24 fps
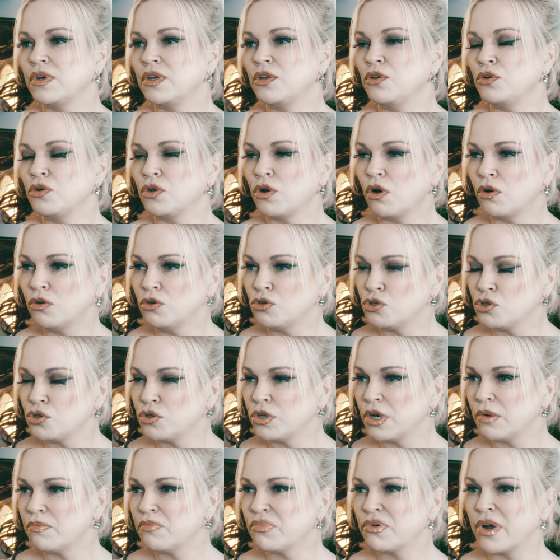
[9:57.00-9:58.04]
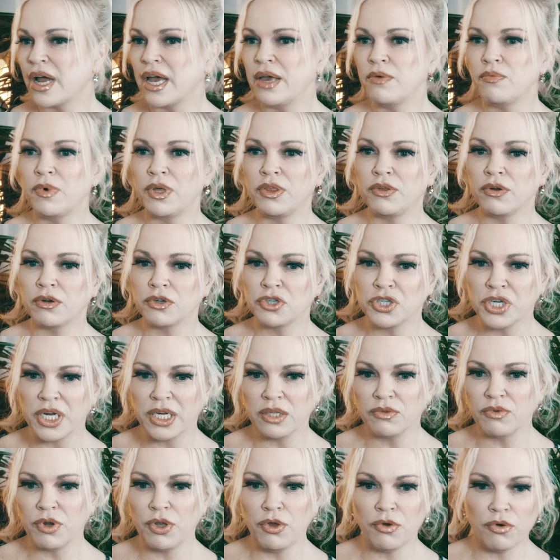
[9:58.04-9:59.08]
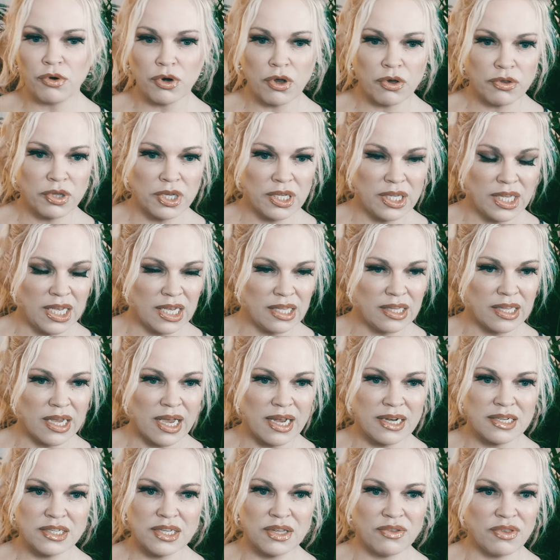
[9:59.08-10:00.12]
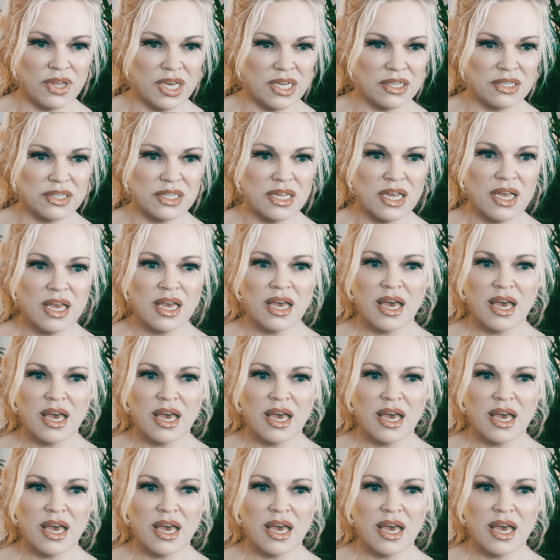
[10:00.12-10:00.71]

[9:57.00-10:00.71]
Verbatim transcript: you know, you shouldn't pray with your children. You know the details in this.